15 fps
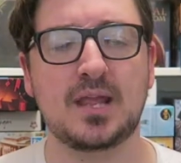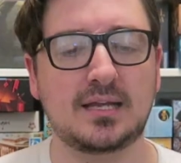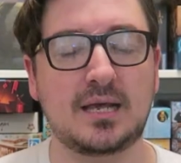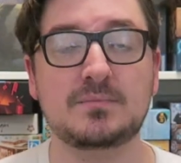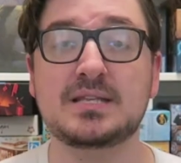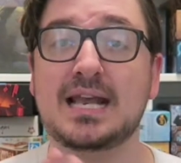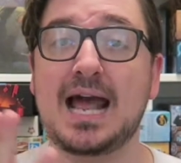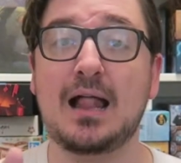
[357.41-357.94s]

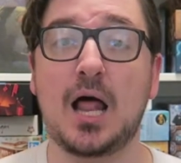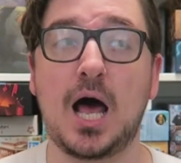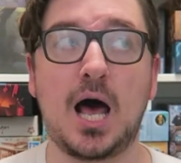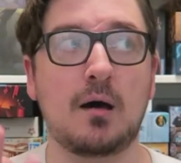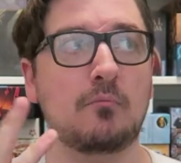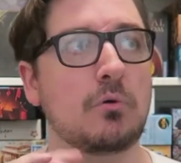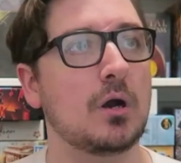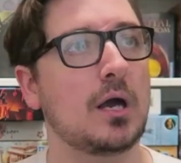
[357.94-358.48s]
Games like
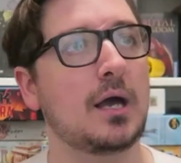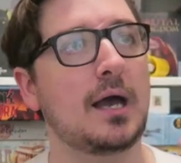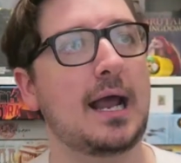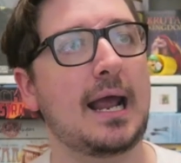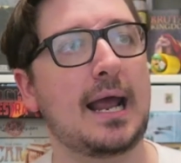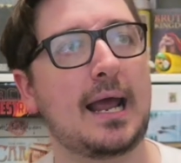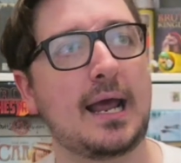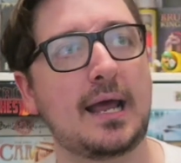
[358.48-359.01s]
Alhambra
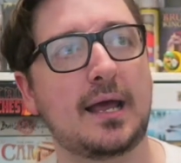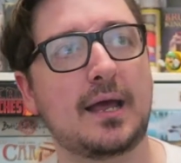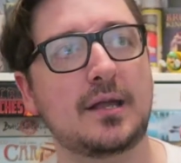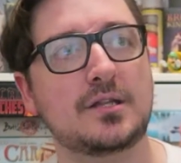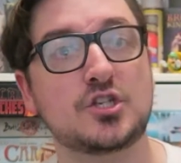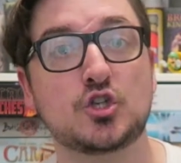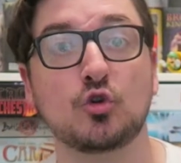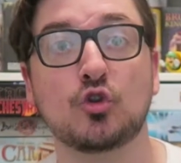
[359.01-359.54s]

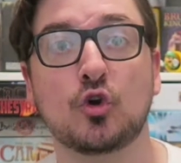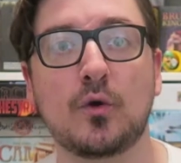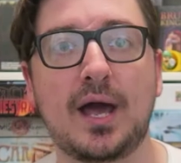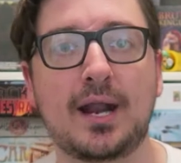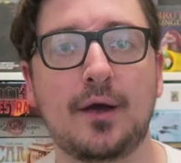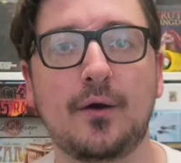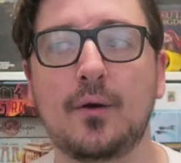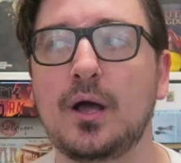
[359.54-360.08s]
and
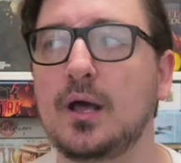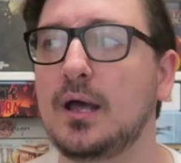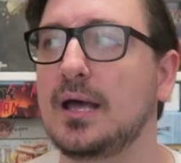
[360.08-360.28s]
Dorado.